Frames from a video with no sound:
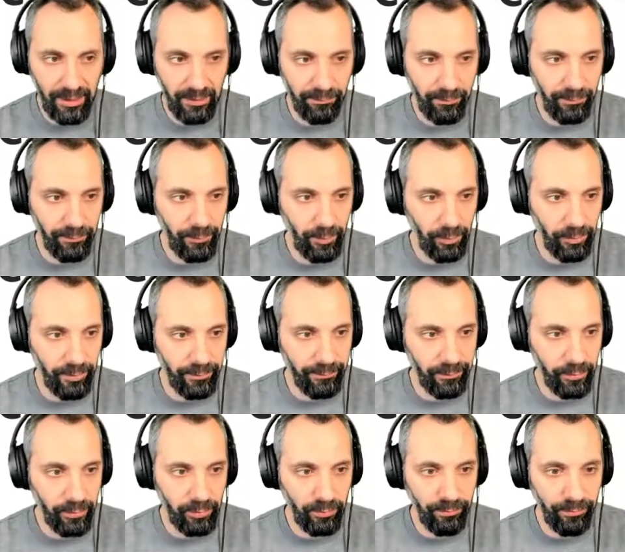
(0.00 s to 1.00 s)
If you follow the
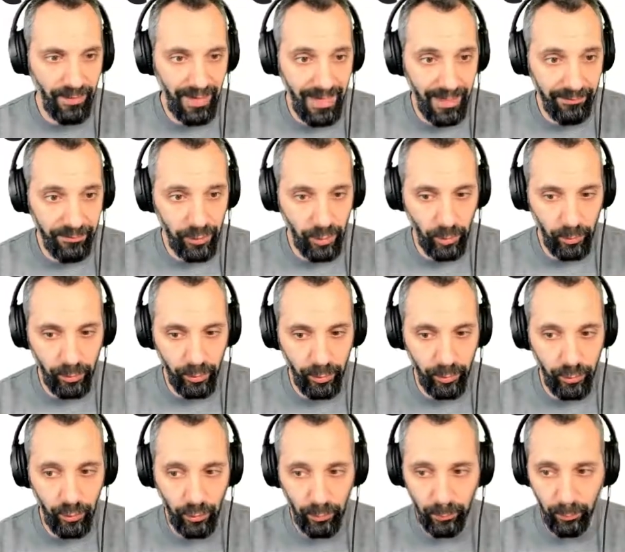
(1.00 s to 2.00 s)
4 to 5 show on
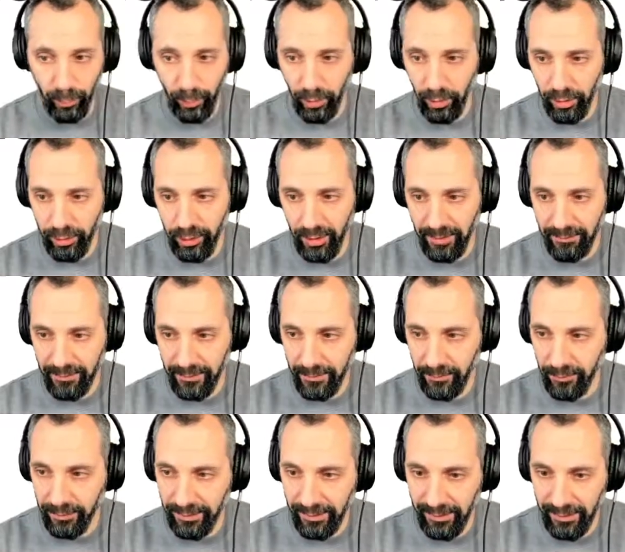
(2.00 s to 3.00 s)
YouTube, we also have the
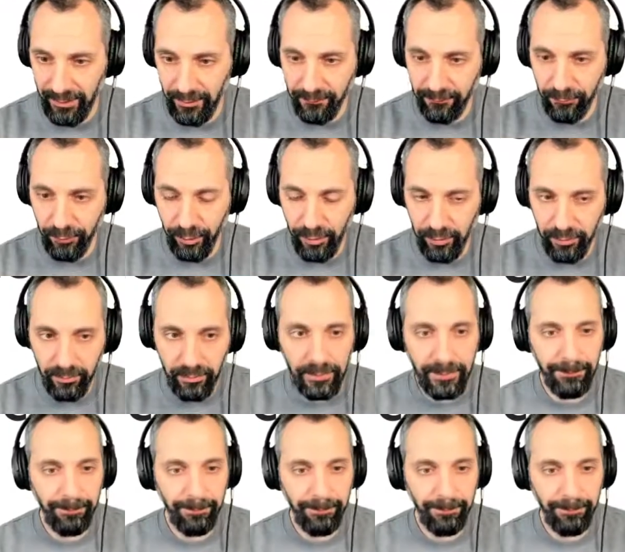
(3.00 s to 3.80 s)
content there for you.